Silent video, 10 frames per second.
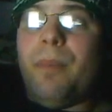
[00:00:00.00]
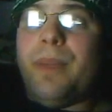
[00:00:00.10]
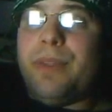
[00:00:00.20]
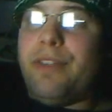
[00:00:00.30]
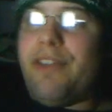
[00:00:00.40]

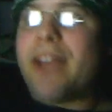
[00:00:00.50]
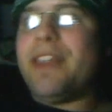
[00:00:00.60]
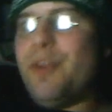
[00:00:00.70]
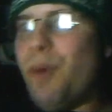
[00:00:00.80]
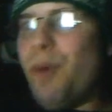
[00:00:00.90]
the fact
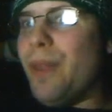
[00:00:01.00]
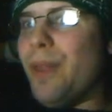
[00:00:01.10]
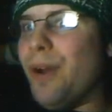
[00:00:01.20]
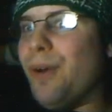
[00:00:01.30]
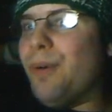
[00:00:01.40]
that he won,
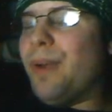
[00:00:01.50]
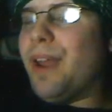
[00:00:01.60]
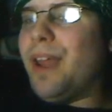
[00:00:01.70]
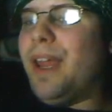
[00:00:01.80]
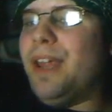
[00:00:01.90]
though,
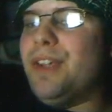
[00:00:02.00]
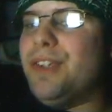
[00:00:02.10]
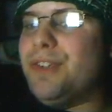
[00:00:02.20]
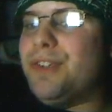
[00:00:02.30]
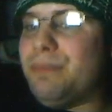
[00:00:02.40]

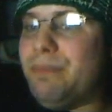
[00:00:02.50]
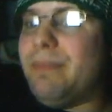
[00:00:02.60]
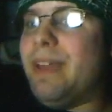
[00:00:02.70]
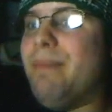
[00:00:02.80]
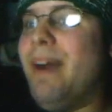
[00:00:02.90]
is,
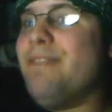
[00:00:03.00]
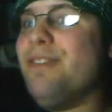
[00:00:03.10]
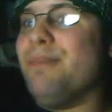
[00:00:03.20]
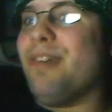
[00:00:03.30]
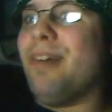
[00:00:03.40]
in my
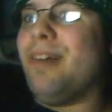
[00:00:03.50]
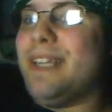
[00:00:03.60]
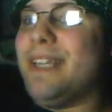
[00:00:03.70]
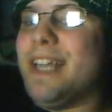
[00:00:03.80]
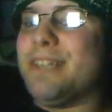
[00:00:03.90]
view, probably a
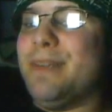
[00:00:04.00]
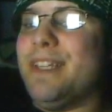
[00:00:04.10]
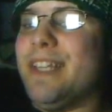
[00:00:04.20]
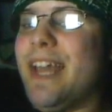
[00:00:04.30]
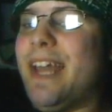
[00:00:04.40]
testament
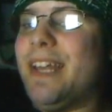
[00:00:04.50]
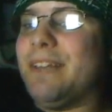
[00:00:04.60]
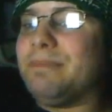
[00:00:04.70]
to that